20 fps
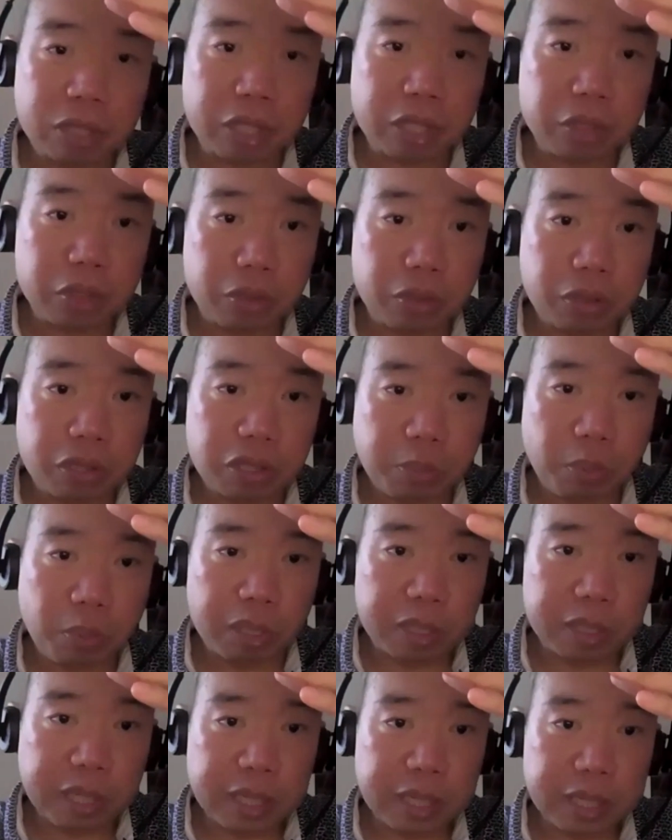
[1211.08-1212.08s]
into the
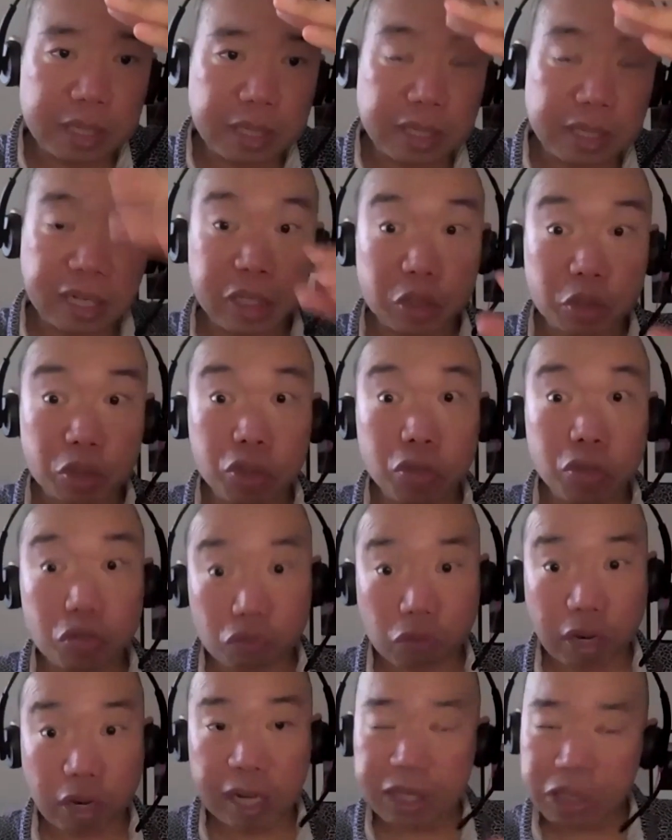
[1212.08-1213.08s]
small intestine, it's
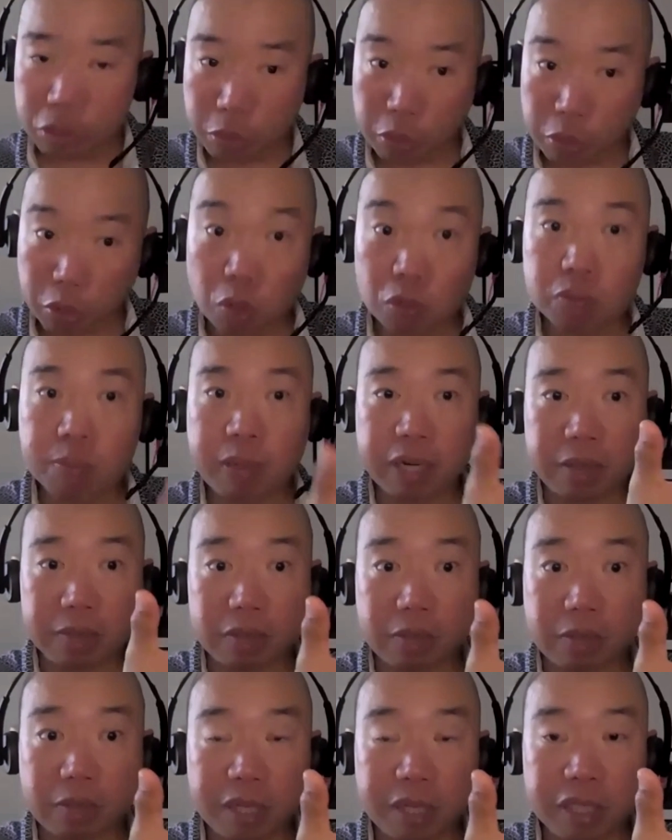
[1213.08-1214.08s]
neutralized, so it goes back
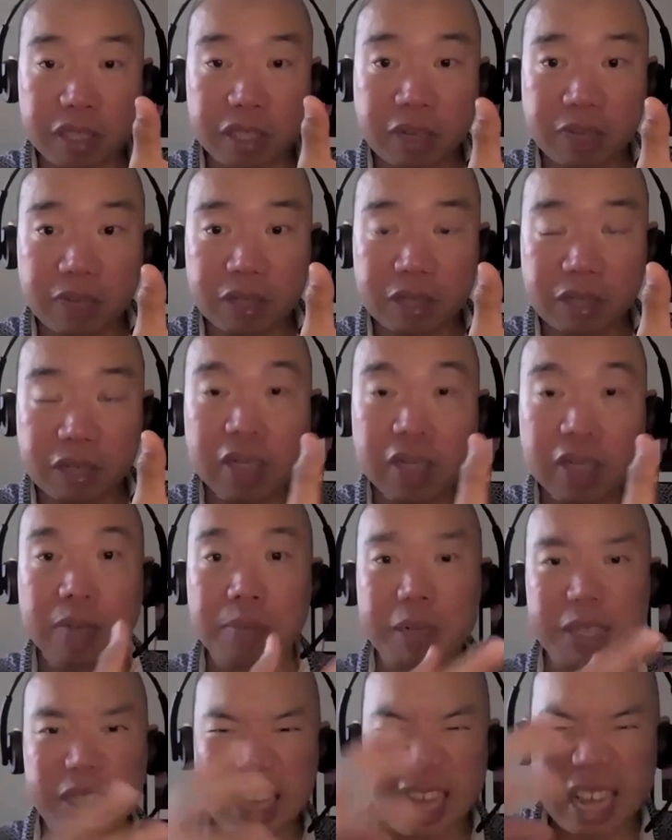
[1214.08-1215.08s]
up to pH 7.
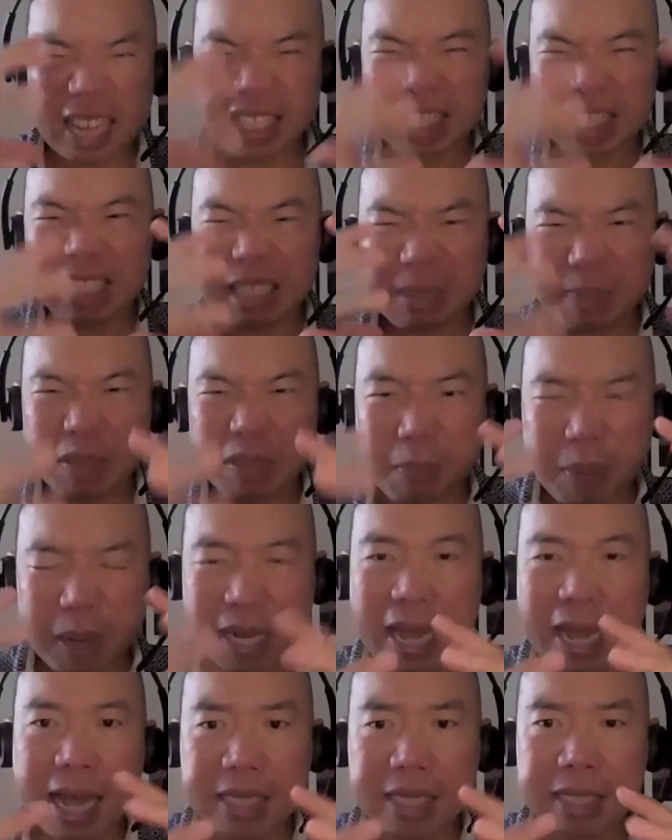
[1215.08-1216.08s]
But the
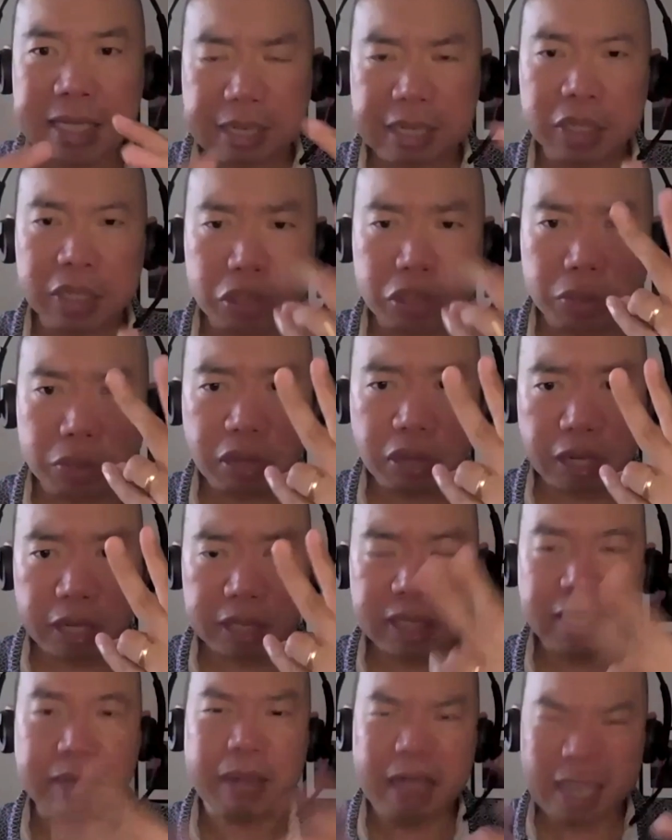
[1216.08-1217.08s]
big acid does two
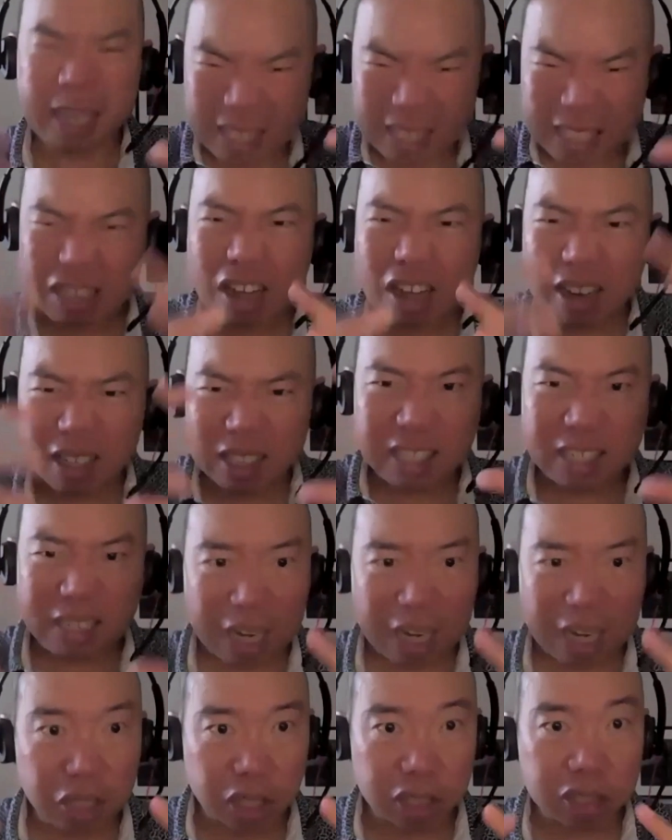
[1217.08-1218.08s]
things. It starts the
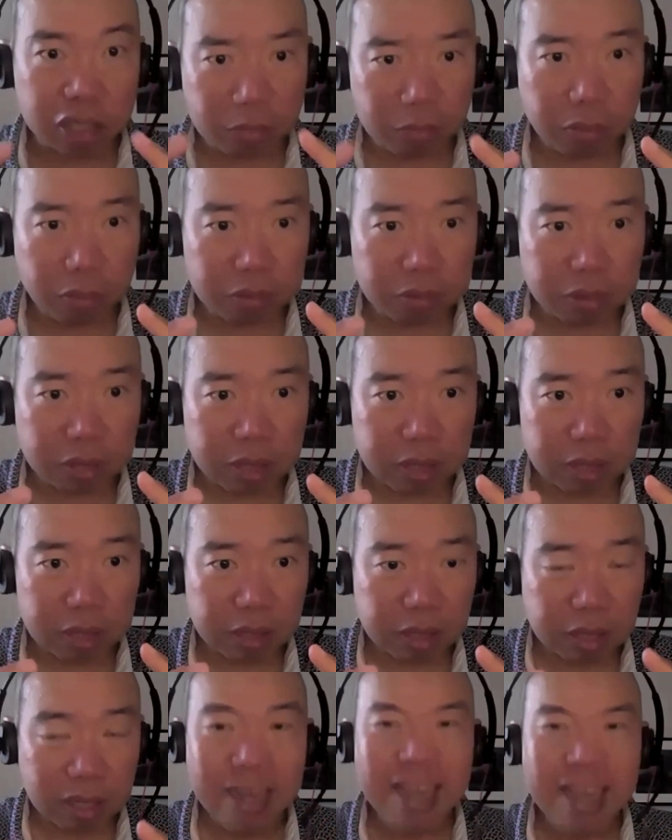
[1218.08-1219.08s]
digestion process,
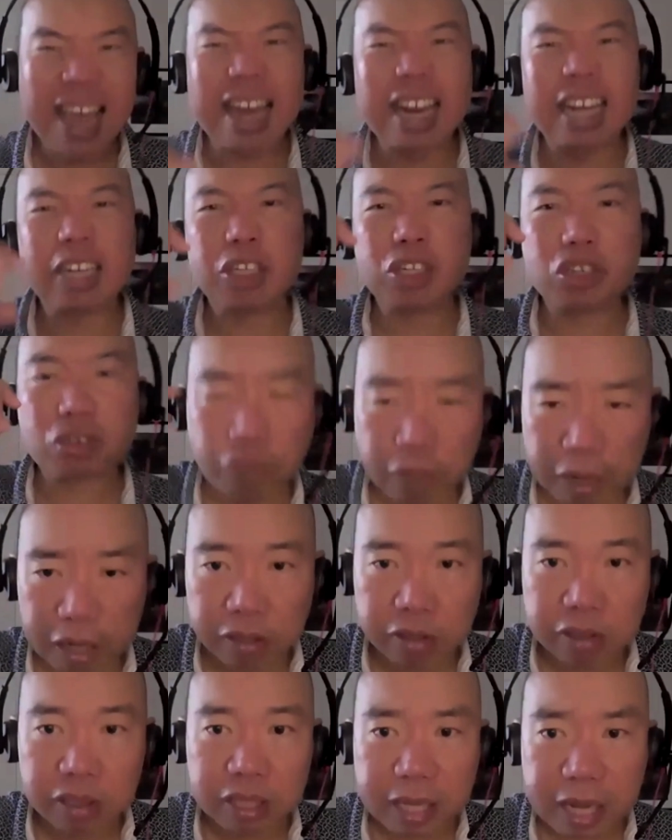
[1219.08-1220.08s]
and it
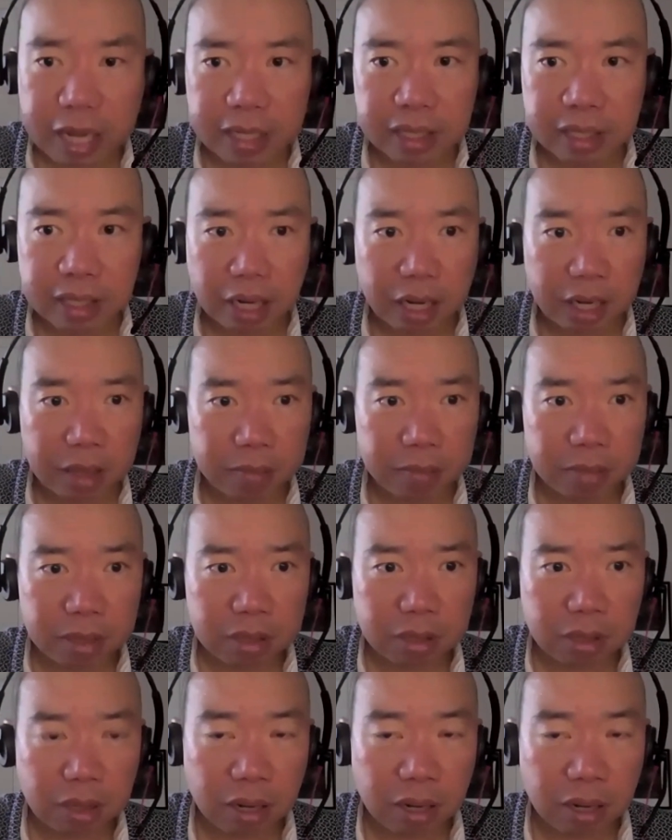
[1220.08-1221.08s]
triggers the enzymes